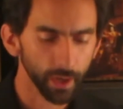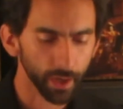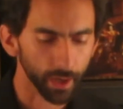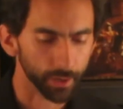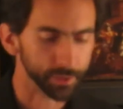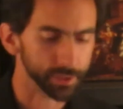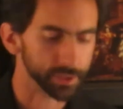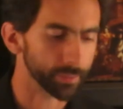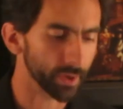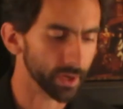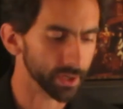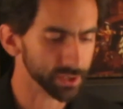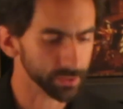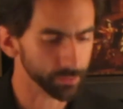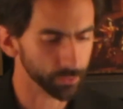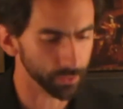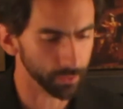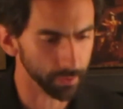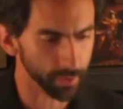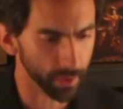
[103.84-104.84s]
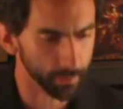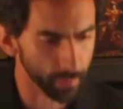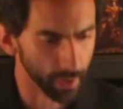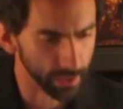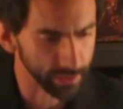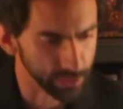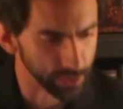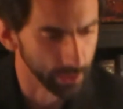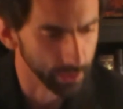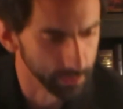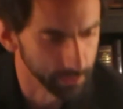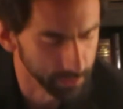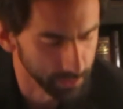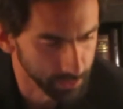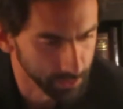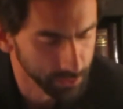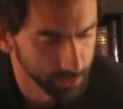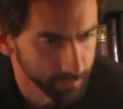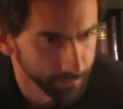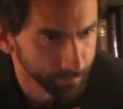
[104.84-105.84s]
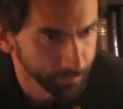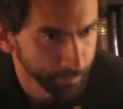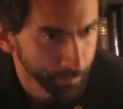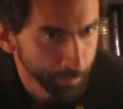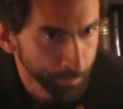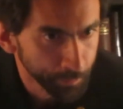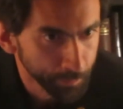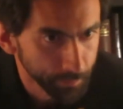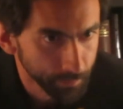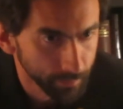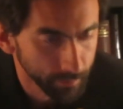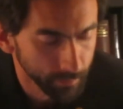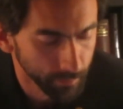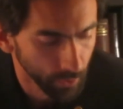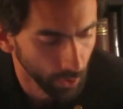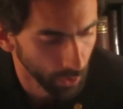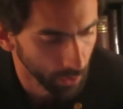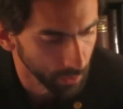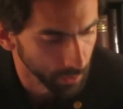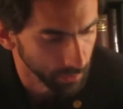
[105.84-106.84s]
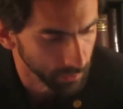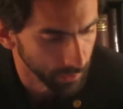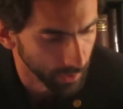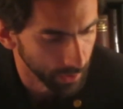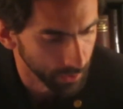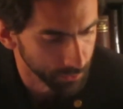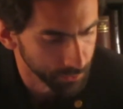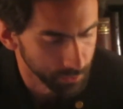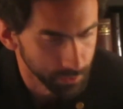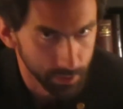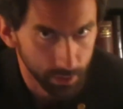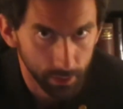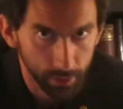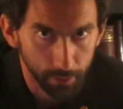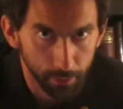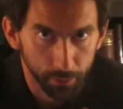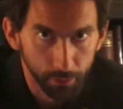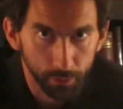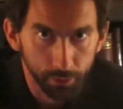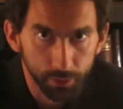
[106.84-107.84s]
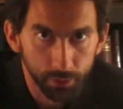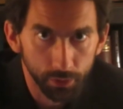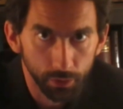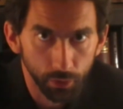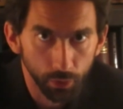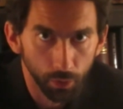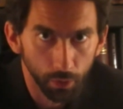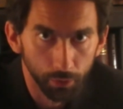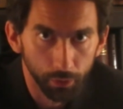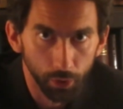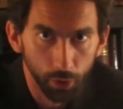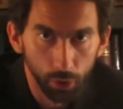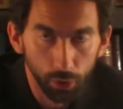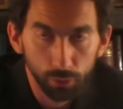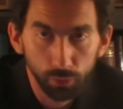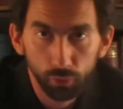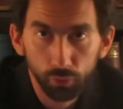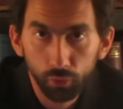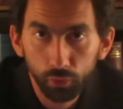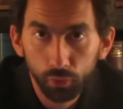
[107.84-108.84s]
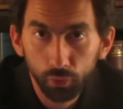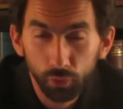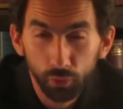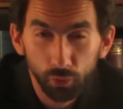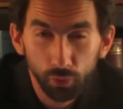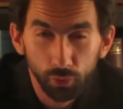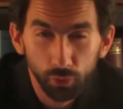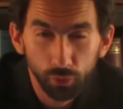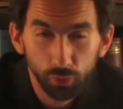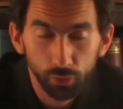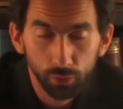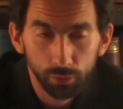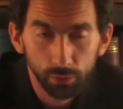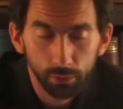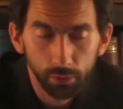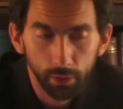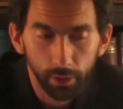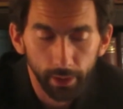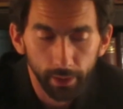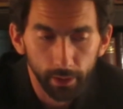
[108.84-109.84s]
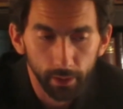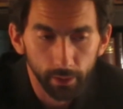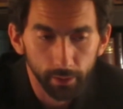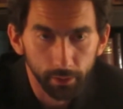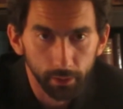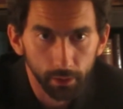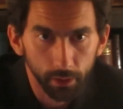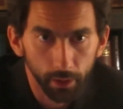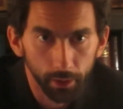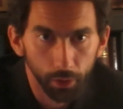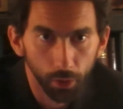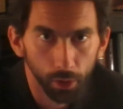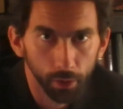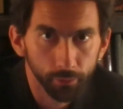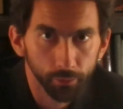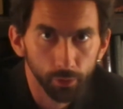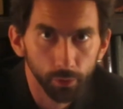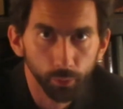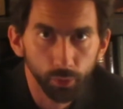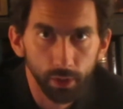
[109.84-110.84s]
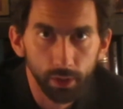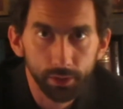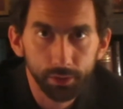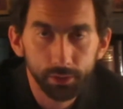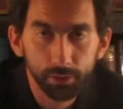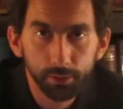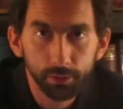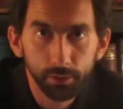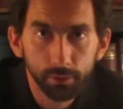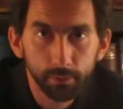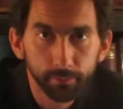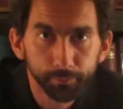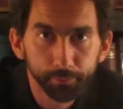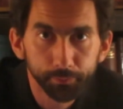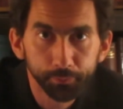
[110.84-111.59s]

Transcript: How is it possible that mad scientists are allowed to take a 13-year-old girl and cut off her breasts?